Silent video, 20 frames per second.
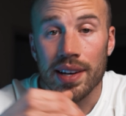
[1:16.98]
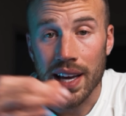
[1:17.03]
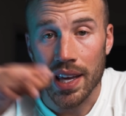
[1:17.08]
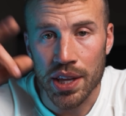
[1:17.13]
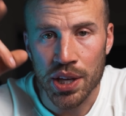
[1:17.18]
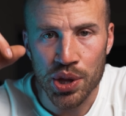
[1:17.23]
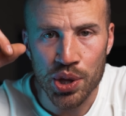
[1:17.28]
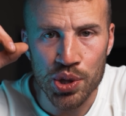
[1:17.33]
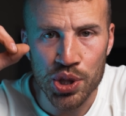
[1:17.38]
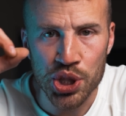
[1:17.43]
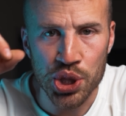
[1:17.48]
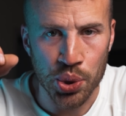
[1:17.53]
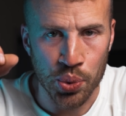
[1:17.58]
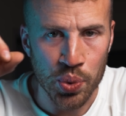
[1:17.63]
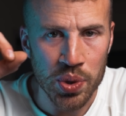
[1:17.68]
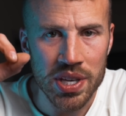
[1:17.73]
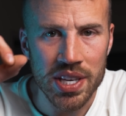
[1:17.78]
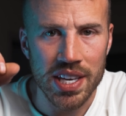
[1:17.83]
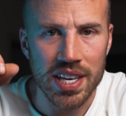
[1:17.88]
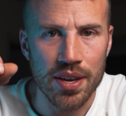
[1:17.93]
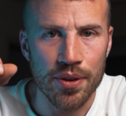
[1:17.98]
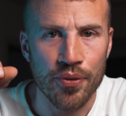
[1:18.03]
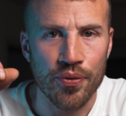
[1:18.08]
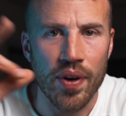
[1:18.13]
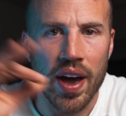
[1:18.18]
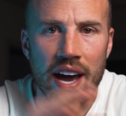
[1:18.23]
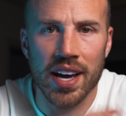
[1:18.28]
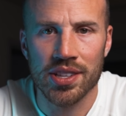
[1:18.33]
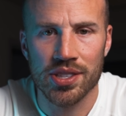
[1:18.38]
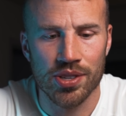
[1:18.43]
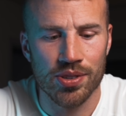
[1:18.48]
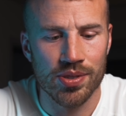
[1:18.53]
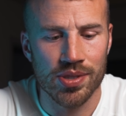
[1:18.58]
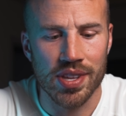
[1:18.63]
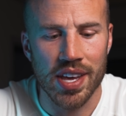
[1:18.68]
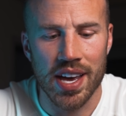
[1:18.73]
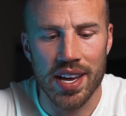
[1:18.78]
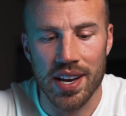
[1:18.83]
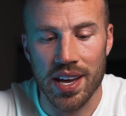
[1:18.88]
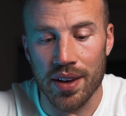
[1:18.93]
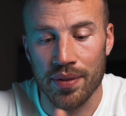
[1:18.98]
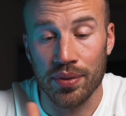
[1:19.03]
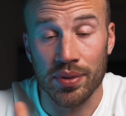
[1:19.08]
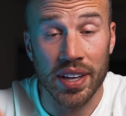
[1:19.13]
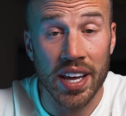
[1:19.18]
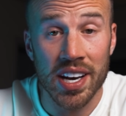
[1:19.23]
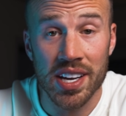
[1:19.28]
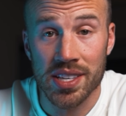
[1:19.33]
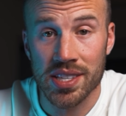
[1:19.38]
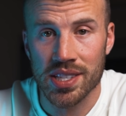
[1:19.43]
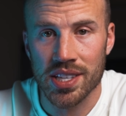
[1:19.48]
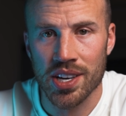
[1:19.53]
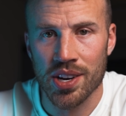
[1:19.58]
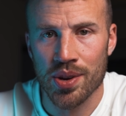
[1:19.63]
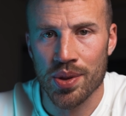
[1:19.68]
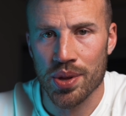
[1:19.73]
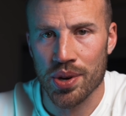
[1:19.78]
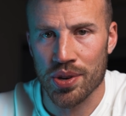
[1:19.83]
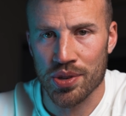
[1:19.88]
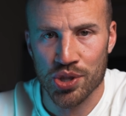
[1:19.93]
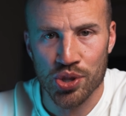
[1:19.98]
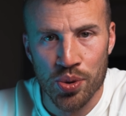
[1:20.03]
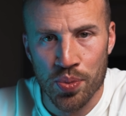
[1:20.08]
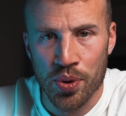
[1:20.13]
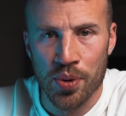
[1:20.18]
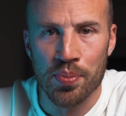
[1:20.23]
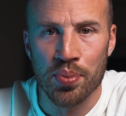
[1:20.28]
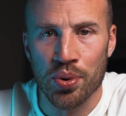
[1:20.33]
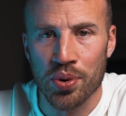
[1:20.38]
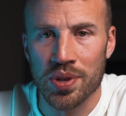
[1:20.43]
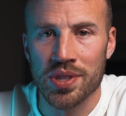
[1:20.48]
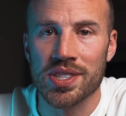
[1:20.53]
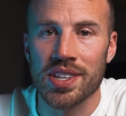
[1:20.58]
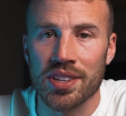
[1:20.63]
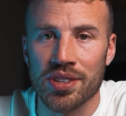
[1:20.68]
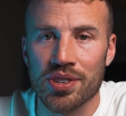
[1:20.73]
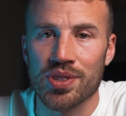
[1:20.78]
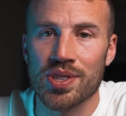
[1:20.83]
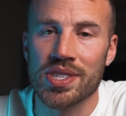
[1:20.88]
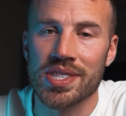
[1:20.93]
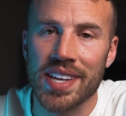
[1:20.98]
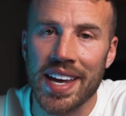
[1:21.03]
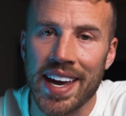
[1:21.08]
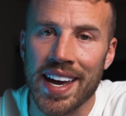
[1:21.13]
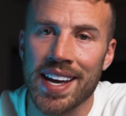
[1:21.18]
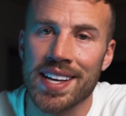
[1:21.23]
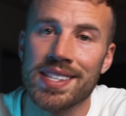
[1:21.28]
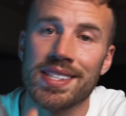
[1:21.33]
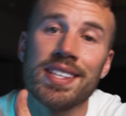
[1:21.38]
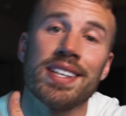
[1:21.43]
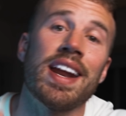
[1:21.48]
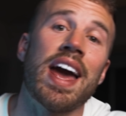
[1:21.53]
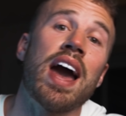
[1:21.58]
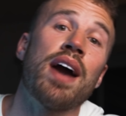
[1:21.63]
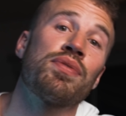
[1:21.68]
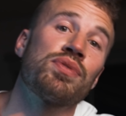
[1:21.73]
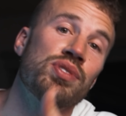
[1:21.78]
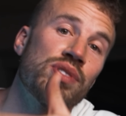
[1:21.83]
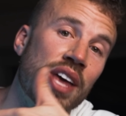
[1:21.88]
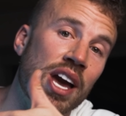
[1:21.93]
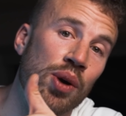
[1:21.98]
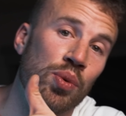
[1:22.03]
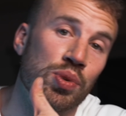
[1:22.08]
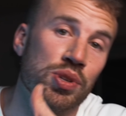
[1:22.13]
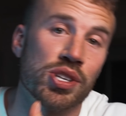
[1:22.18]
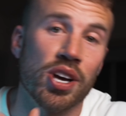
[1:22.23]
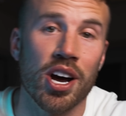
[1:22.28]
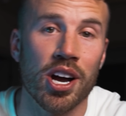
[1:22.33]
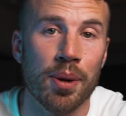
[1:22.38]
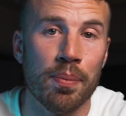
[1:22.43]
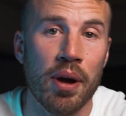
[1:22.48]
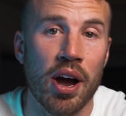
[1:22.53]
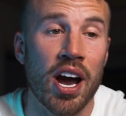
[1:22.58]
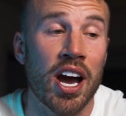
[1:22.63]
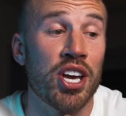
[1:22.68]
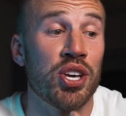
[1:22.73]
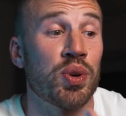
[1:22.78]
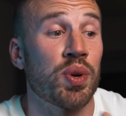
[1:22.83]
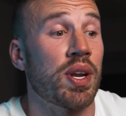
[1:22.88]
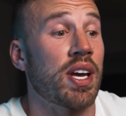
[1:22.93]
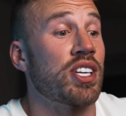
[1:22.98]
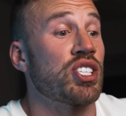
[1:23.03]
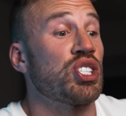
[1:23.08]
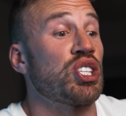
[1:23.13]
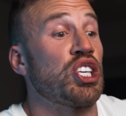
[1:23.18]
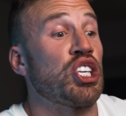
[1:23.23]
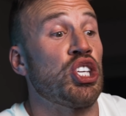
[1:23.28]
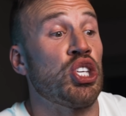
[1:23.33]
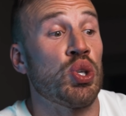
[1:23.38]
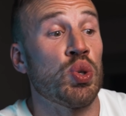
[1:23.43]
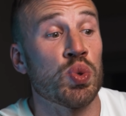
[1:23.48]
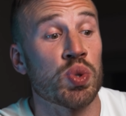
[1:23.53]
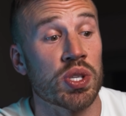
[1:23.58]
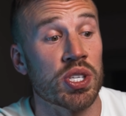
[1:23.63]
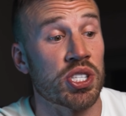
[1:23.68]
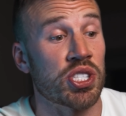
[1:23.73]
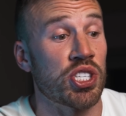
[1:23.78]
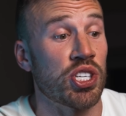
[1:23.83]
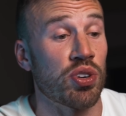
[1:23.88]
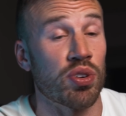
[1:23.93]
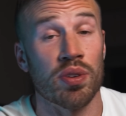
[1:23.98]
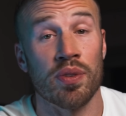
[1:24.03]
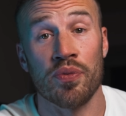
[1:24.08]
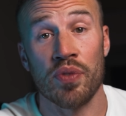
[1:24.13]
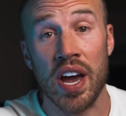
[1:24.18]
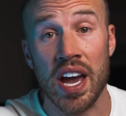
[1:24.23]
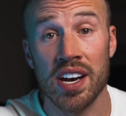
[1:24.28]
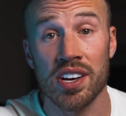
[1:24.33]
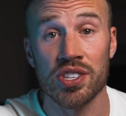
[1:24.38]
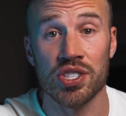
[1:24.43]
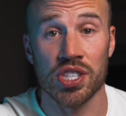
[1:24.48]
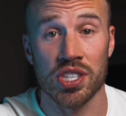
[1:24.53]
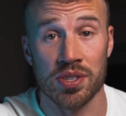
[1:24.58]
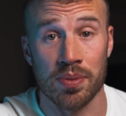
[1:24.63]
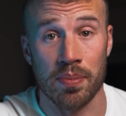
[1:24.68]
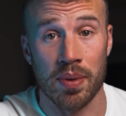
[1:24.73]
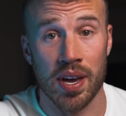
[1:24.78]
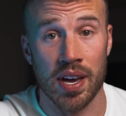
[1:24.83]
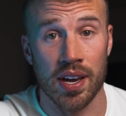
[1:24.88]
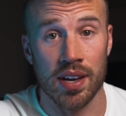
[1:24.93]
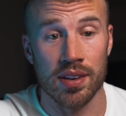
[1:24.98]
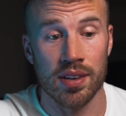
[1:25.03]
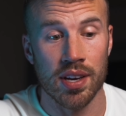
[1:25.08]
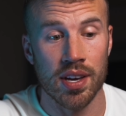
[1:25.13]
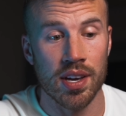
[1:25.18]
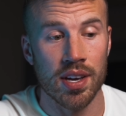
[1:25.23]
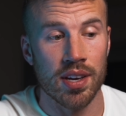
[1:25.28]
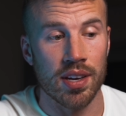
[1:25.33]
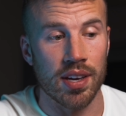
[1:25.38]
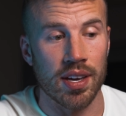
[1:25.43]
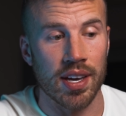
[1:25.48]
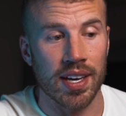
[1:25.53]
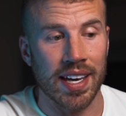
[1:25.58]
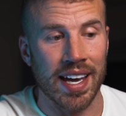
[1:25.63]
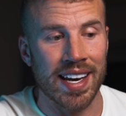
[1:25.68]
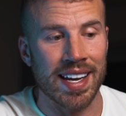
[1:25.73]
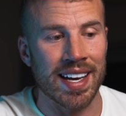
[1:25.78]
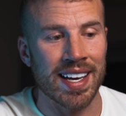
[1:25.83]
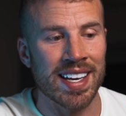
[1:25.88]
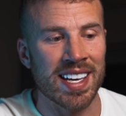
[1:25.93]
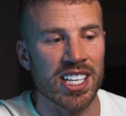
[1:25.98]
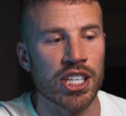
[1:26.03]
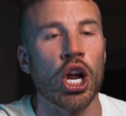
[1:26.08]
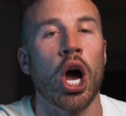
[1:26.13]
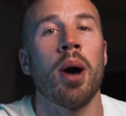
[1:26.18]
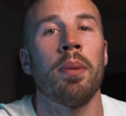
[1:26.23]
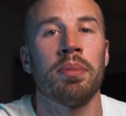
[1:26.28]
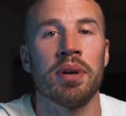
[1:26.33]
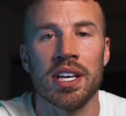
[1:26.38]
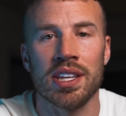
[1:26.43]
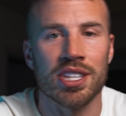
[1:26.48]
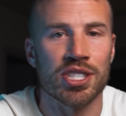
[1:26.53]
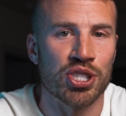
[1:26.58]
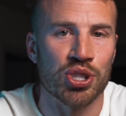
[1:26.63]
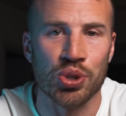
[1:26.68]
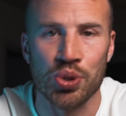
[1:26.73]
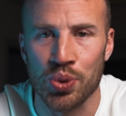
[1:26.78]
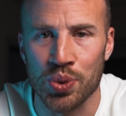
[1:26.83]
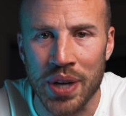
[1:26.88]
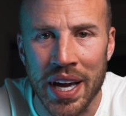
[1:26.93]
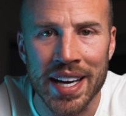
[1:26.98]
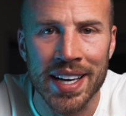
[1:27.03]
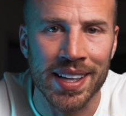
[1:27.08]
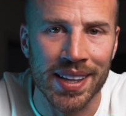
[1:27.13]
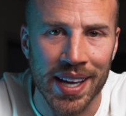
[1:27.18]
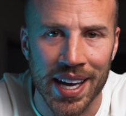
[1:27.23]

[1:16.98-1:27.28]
And I think there's three key factors that have led us here that are super important to understand. And then after that, we'll talk about how you can actually use this to your advantage as a man and kind of dominate this new dating